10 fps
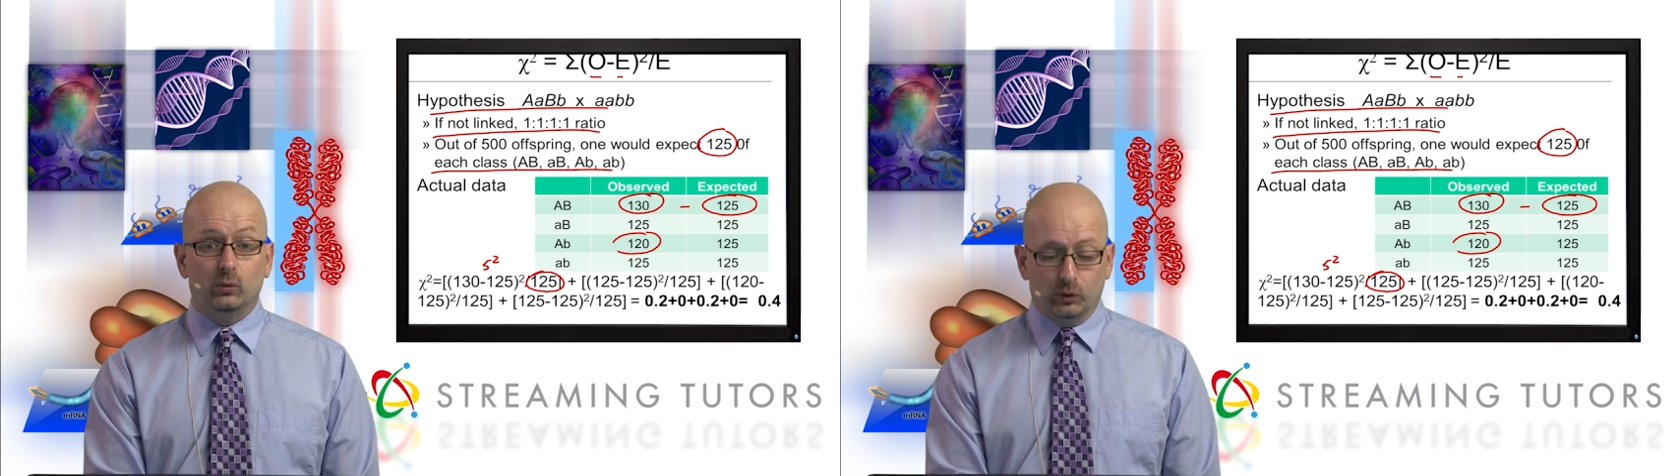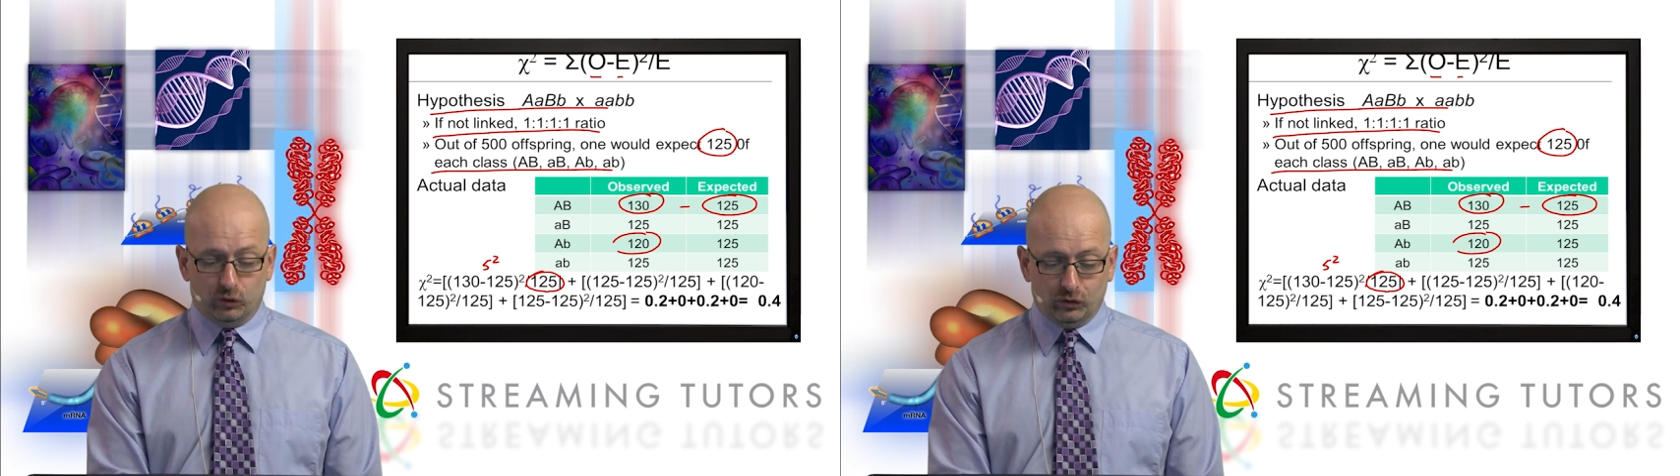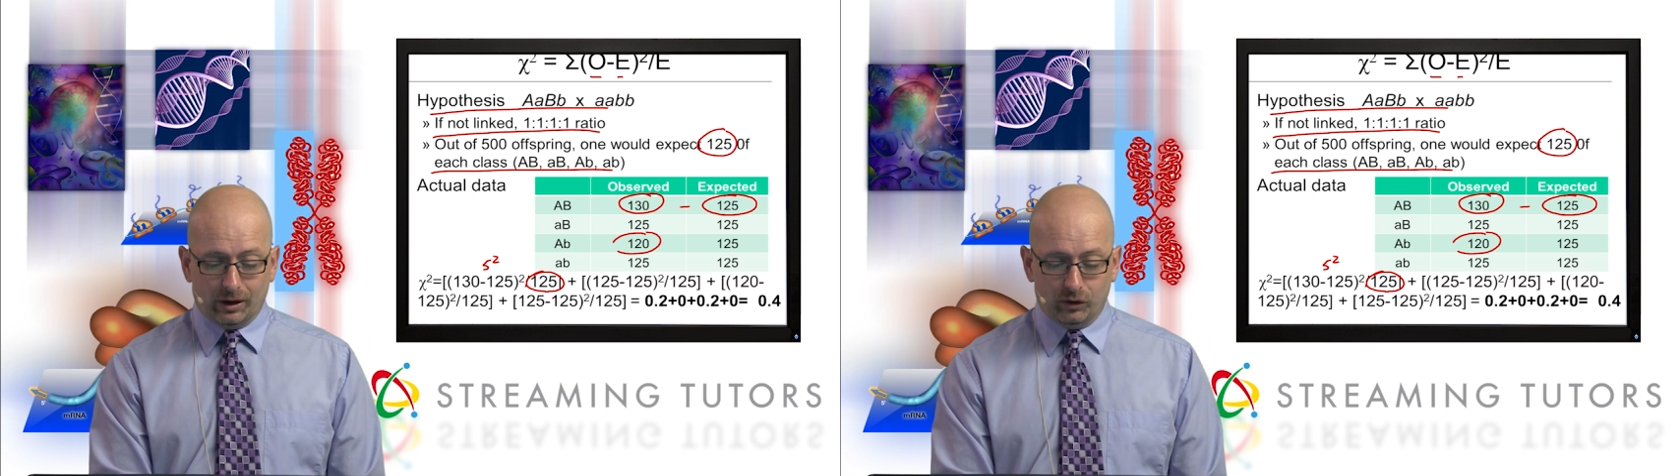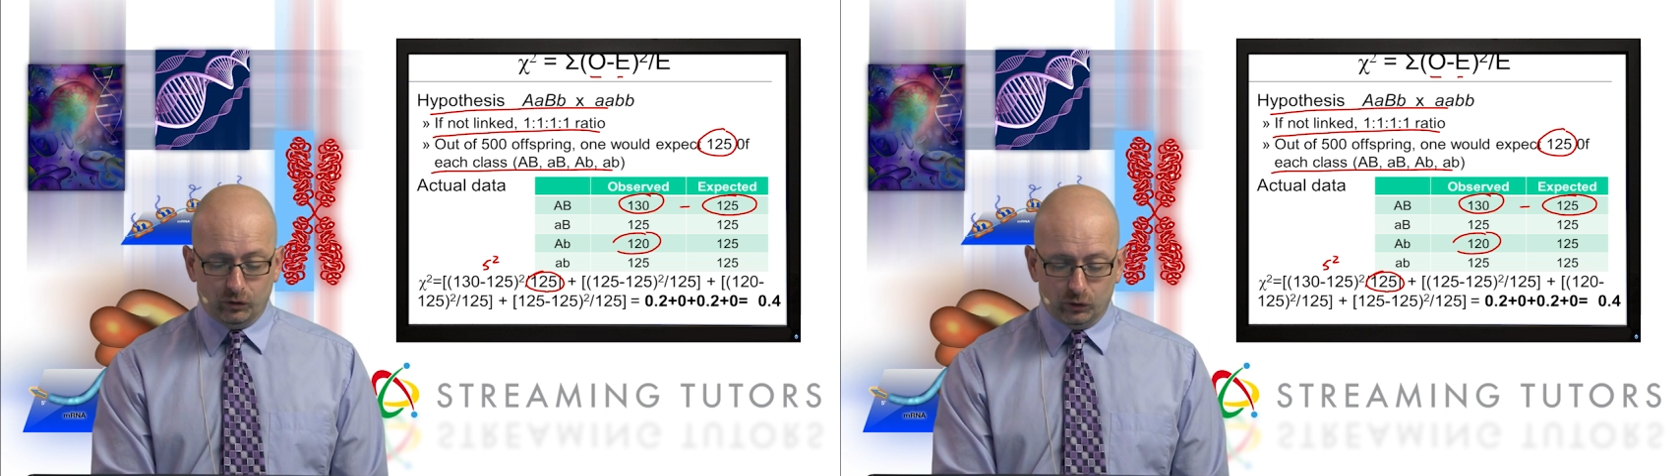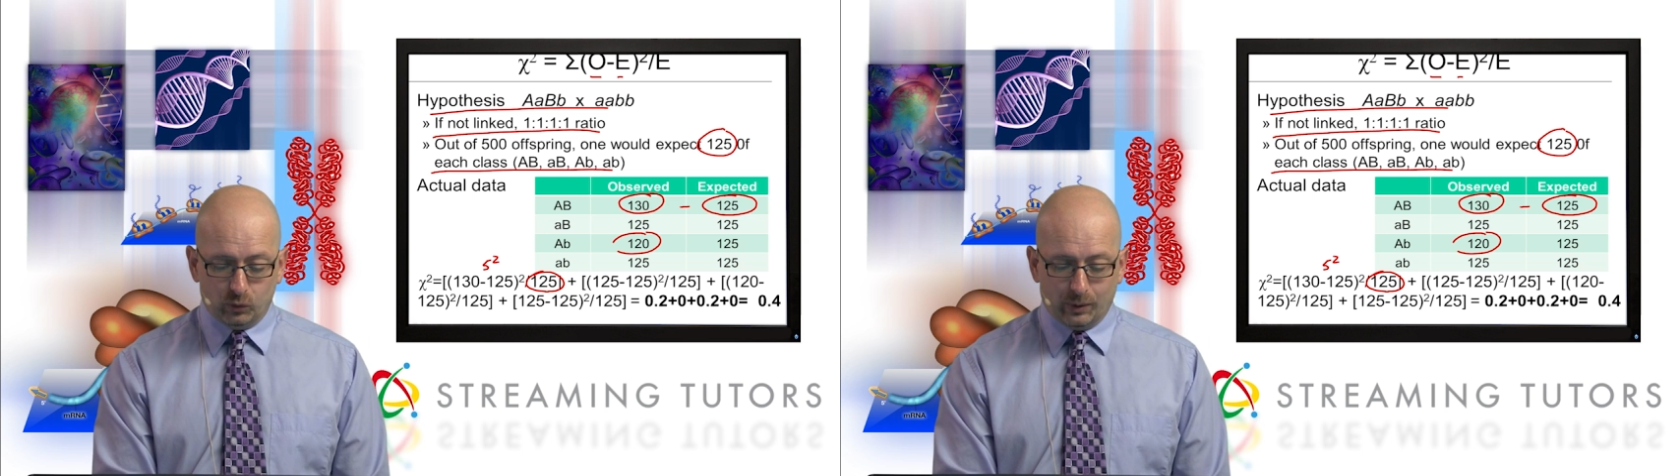which is
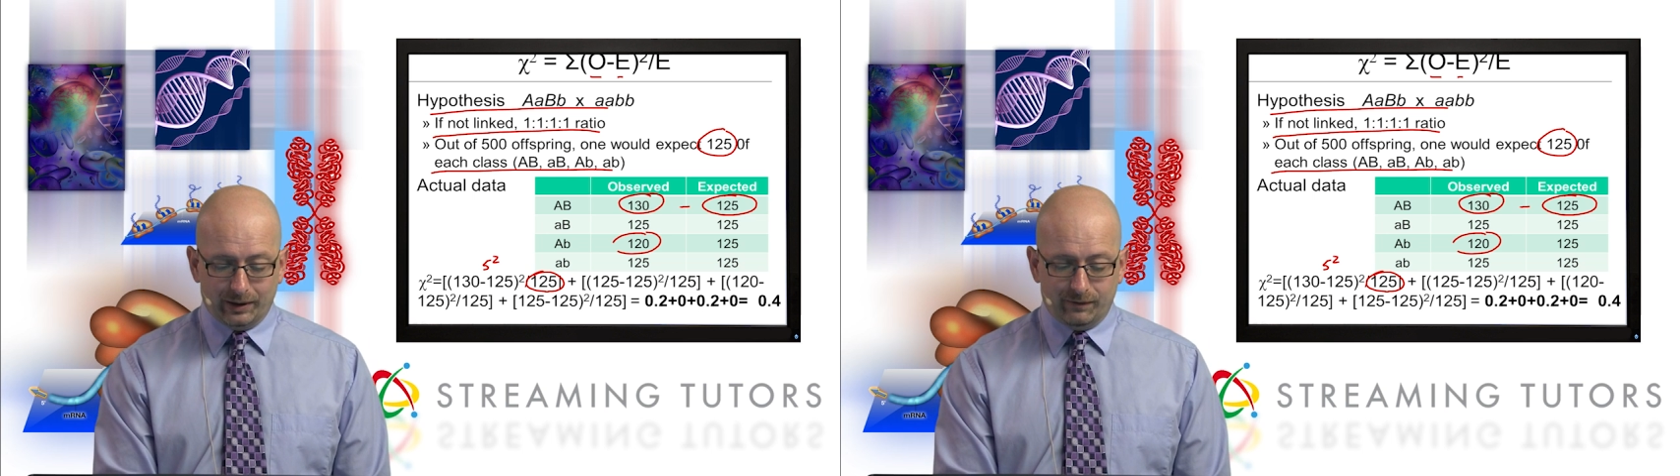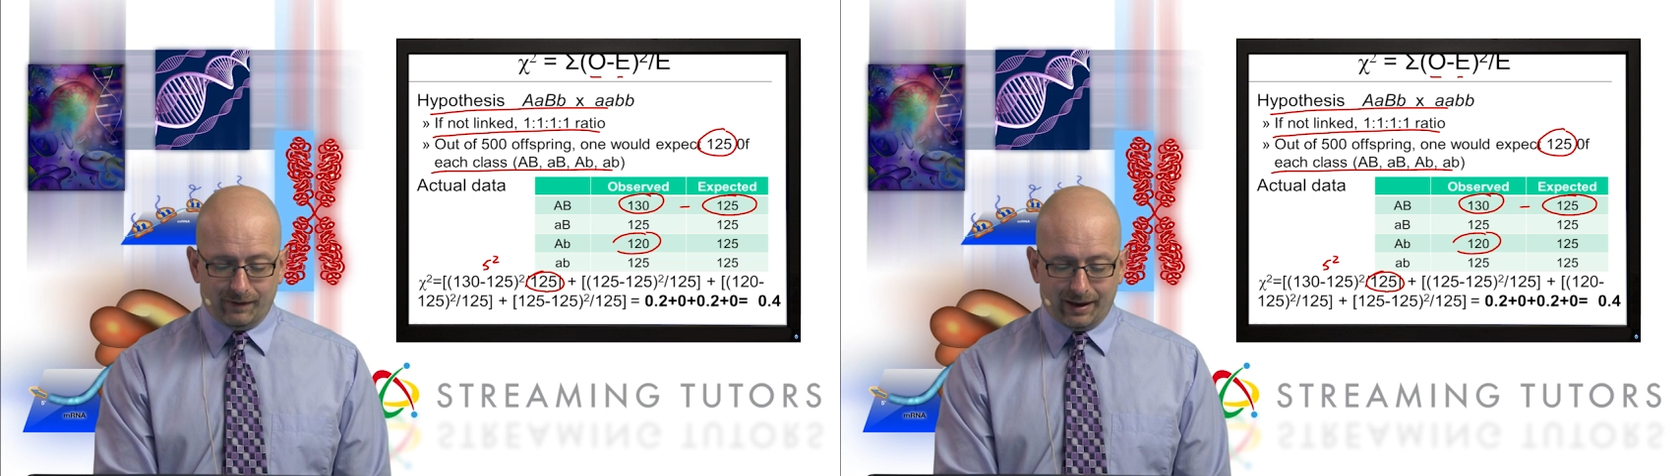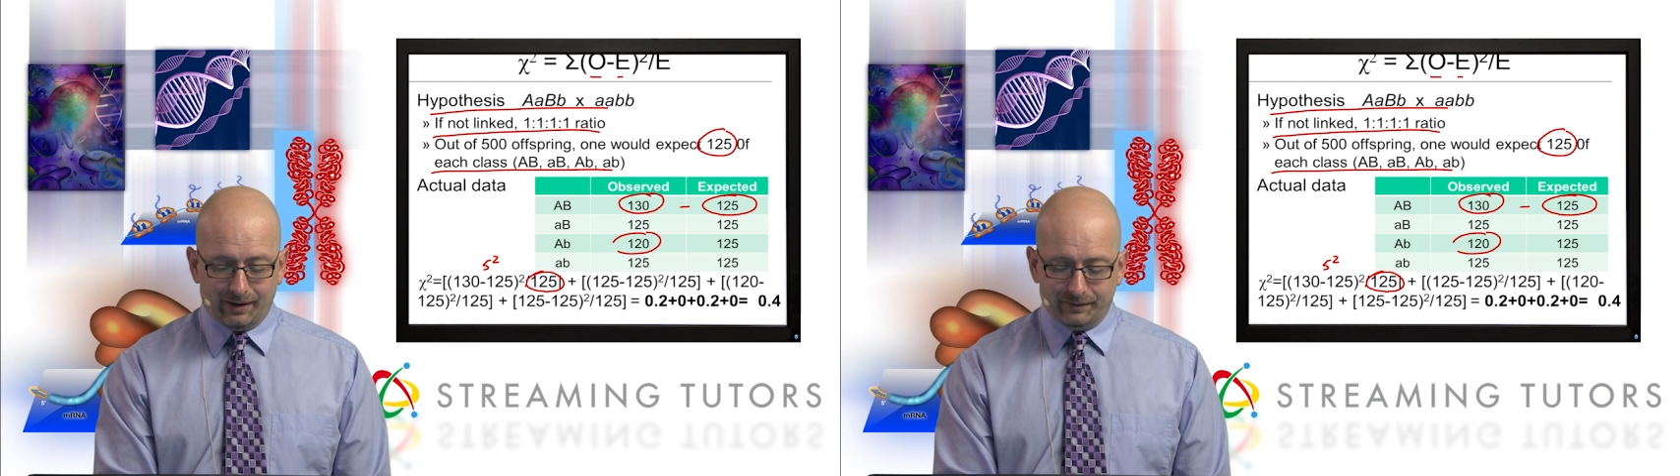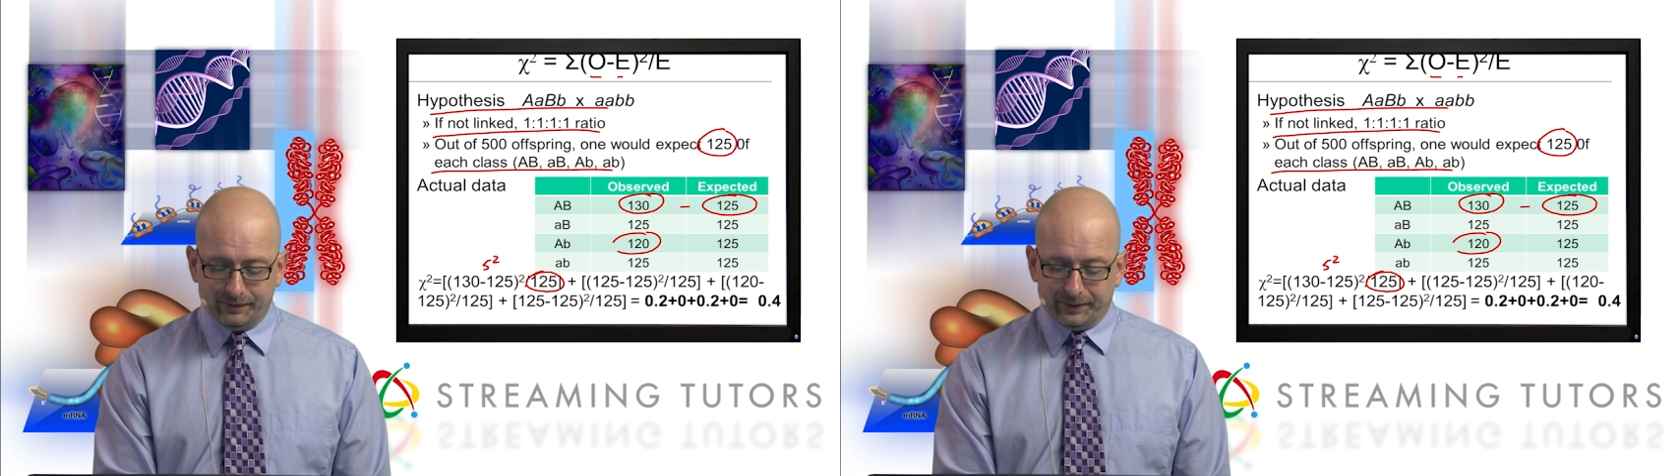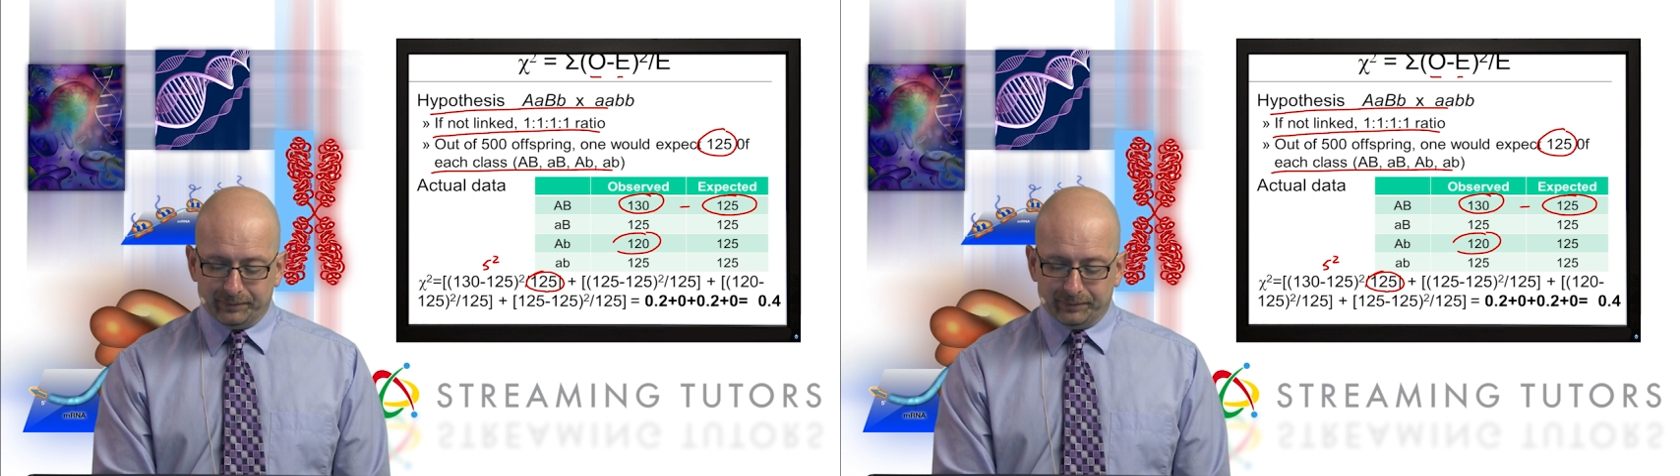125.